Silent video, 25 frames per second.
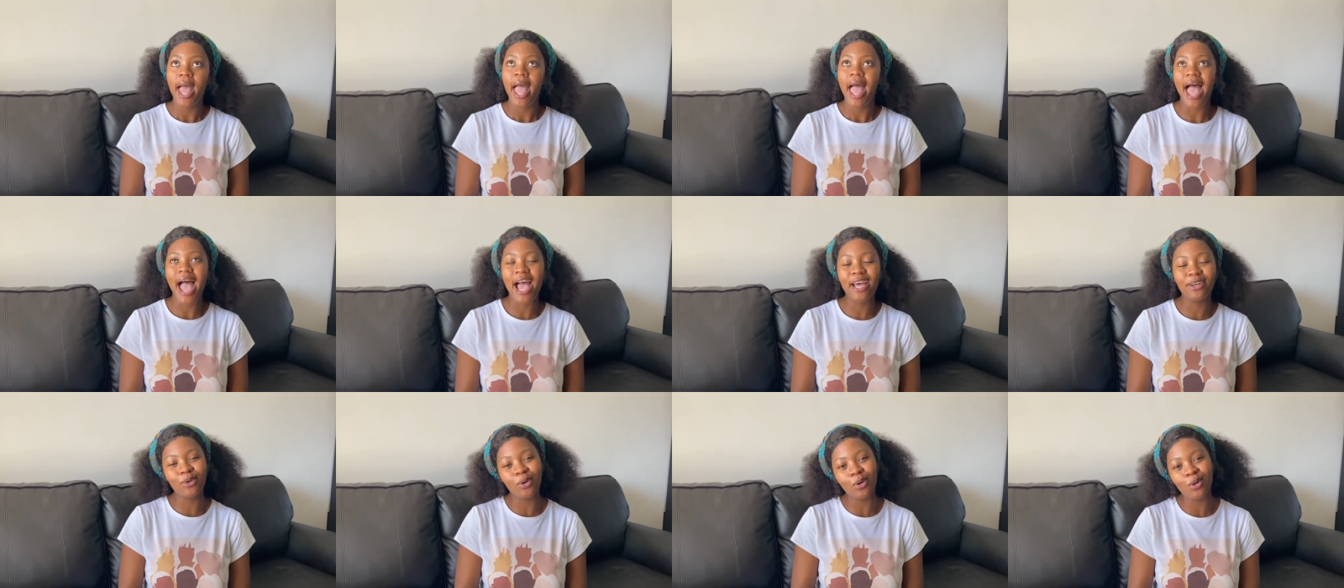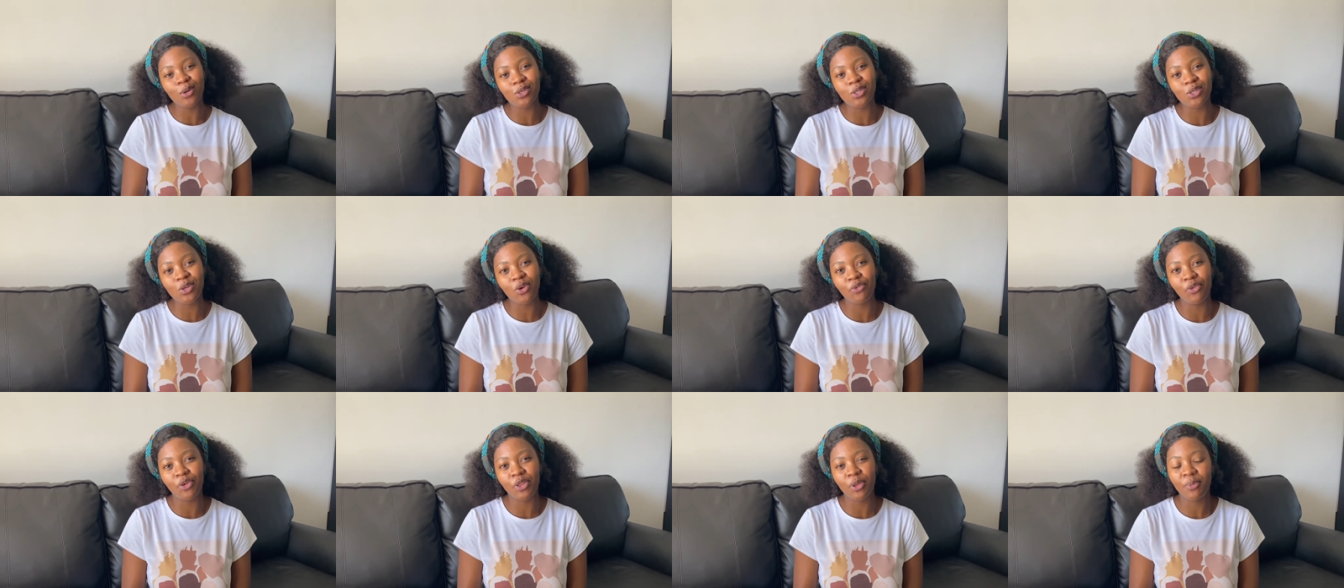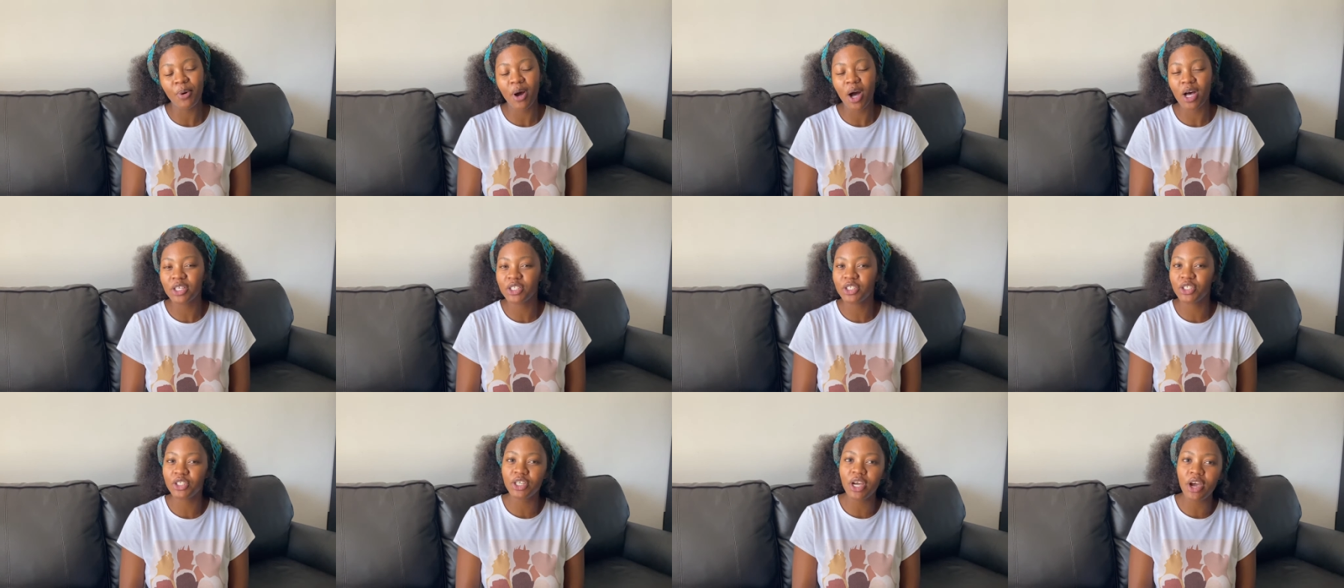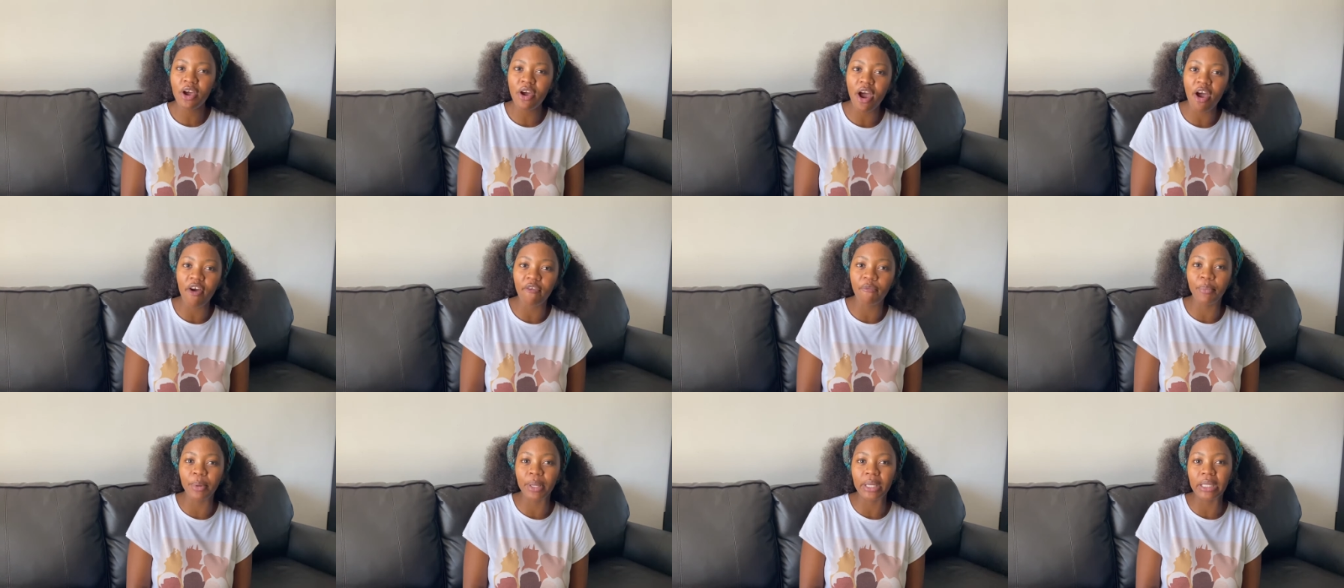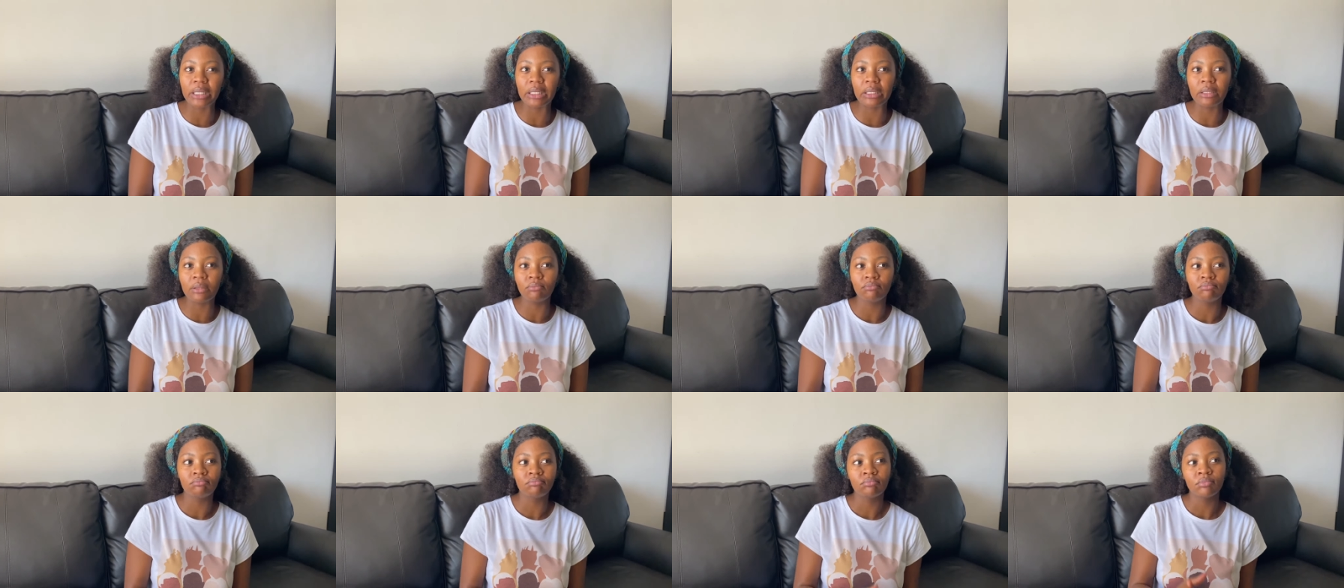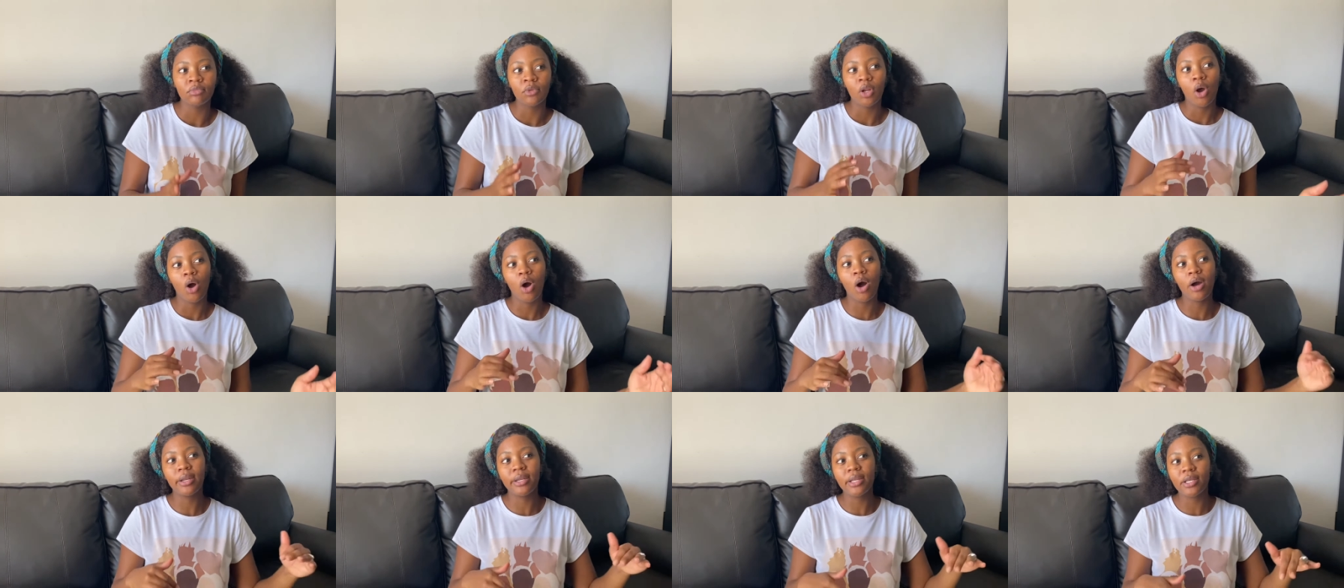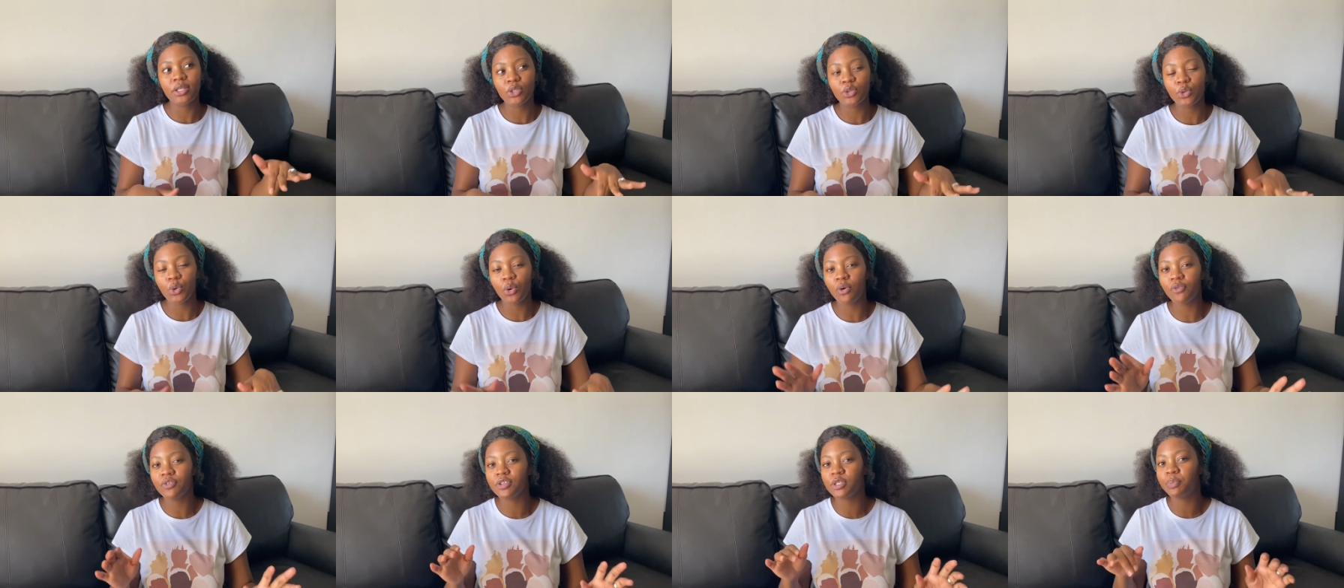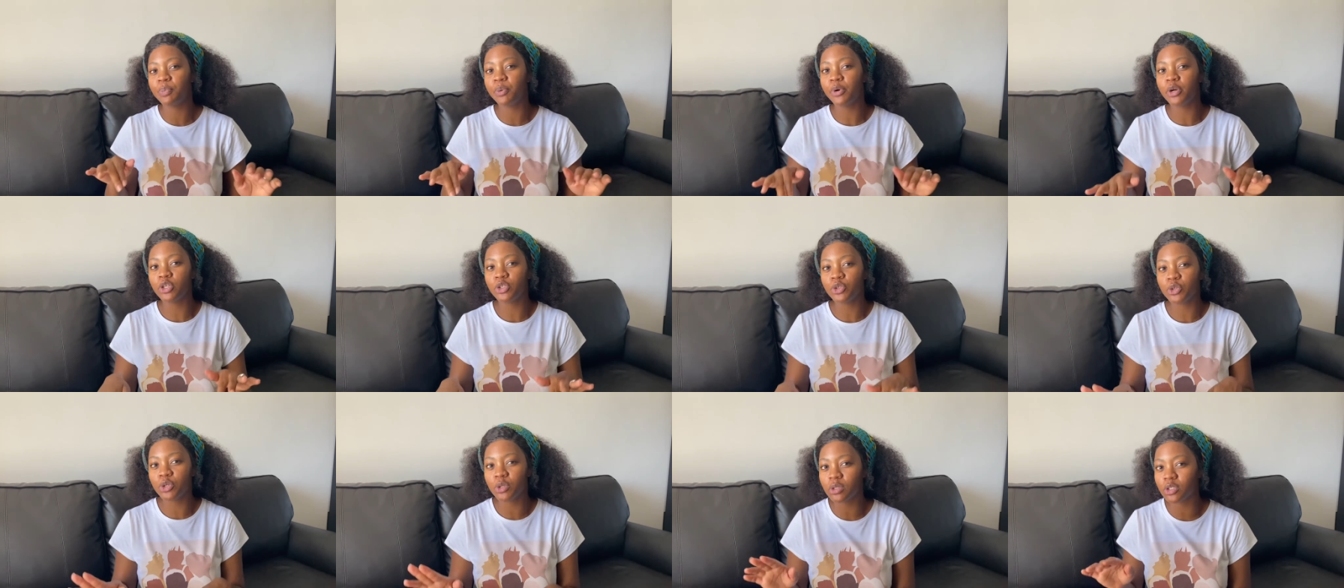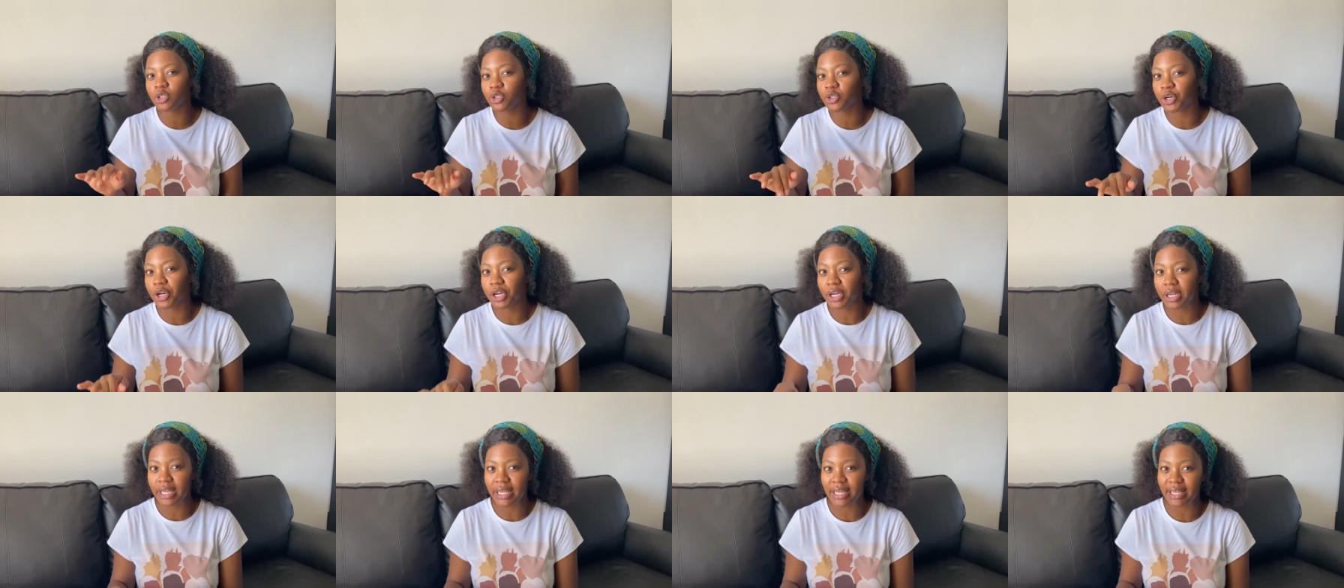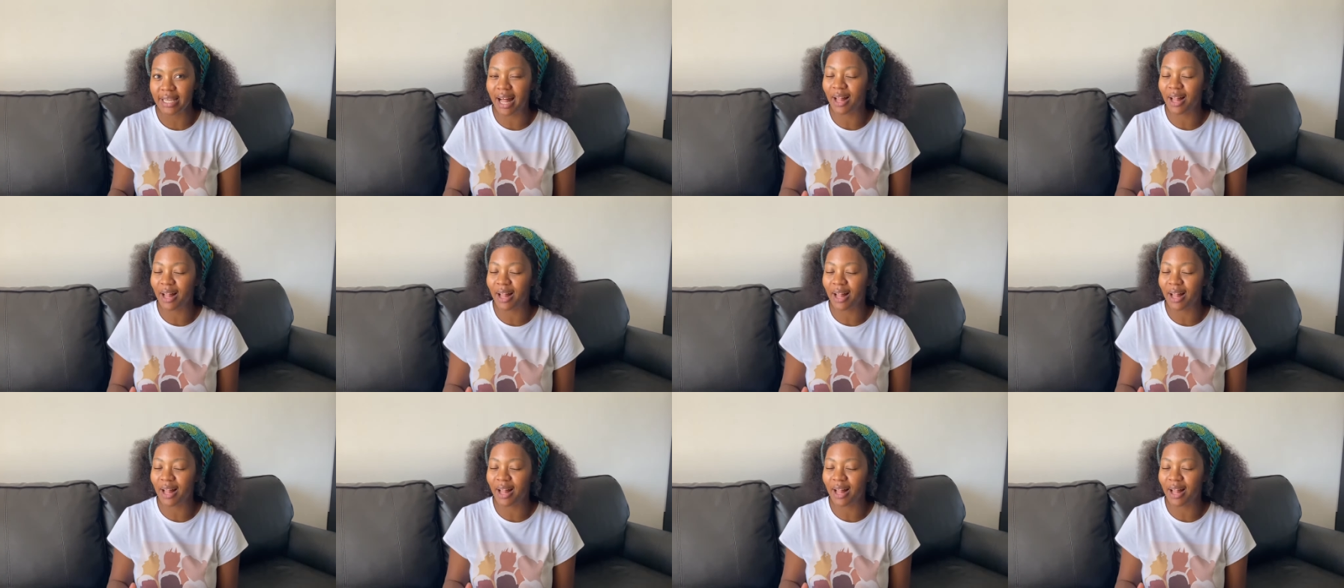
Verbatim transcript: and also for the past year I've been on a sort of spiritual journey.